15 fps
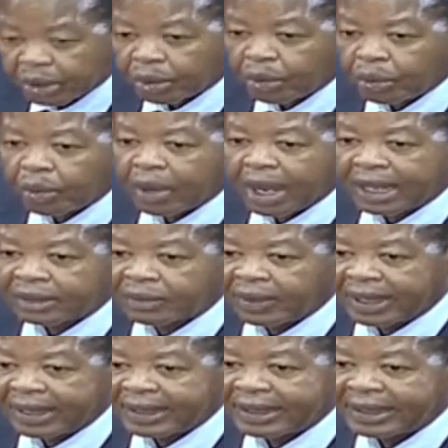who
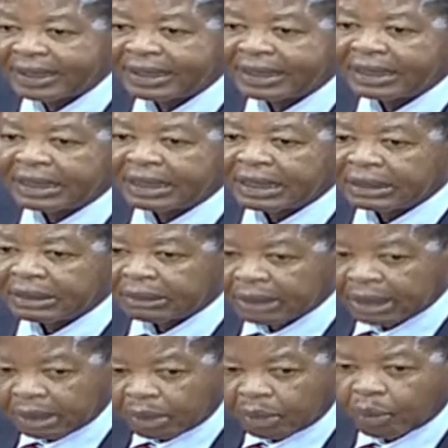actually
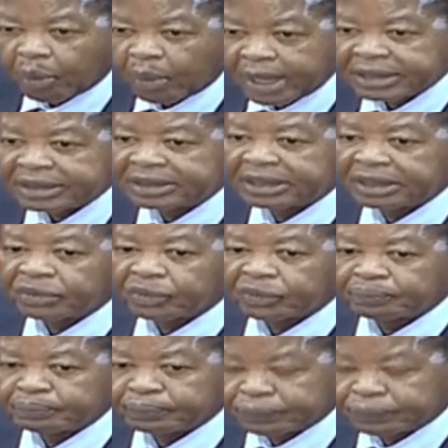wished to,